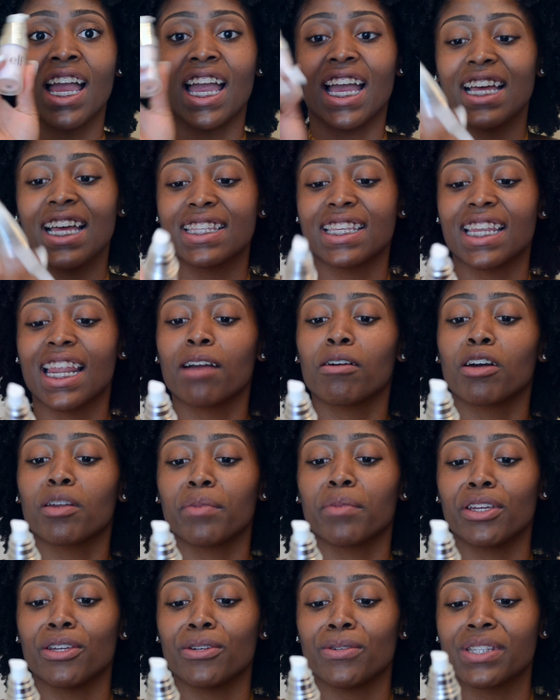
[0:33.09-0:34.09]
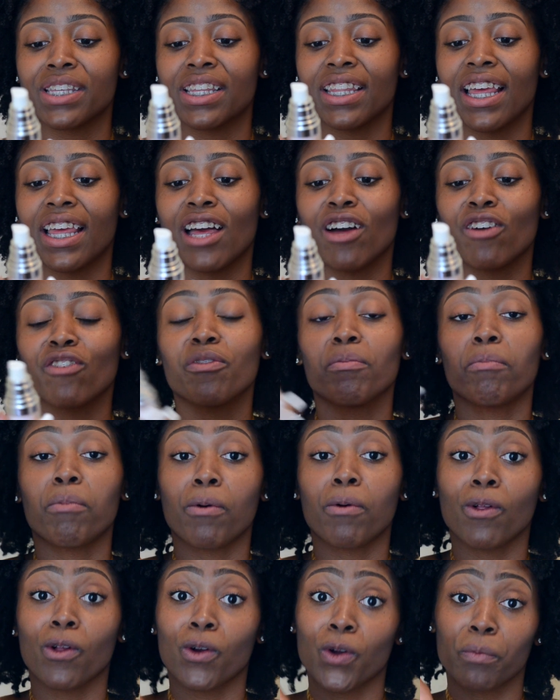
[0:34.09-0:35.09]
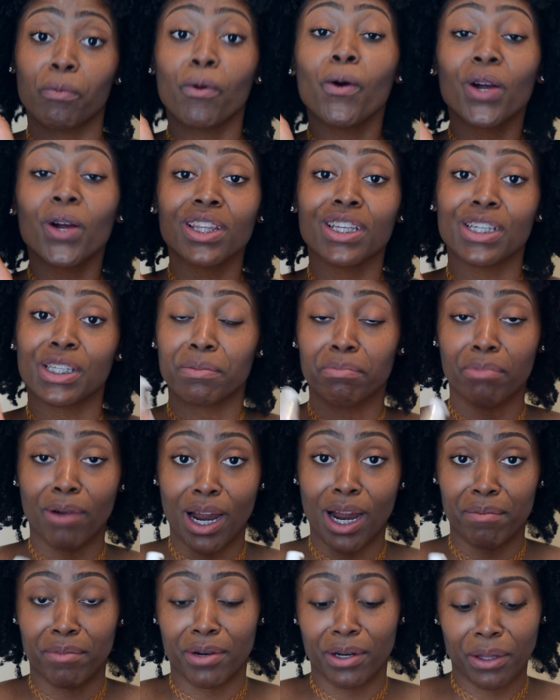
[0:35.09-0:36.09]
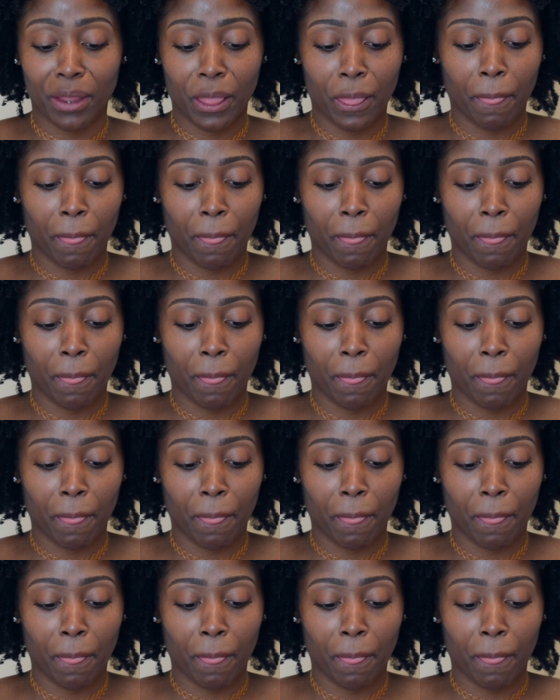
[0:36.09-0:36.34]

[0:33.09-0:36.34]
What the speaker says: And today I'm going to be using e.l.f. poreless primer.